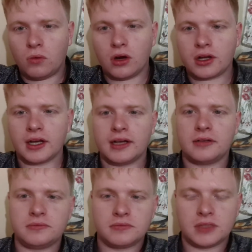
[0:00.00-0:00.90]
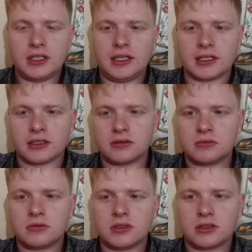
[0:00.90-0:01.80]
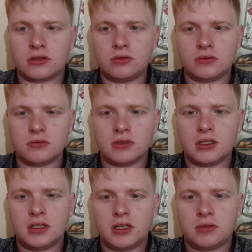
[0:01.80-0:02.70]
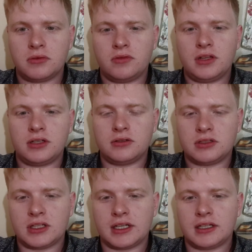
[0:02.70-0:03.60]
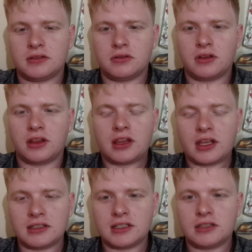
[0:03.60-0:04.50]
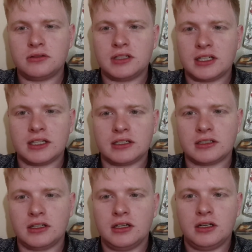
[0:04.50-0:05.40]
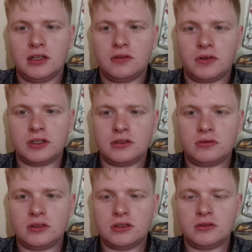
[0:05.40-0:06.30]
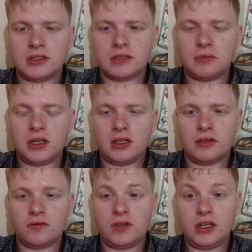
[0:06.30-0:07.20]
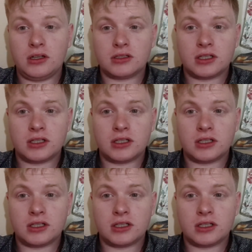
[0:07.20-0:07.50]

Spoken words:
work out. But yeah, it's cool. Been really good seeing all of the things they're doing and working towards doing some of the video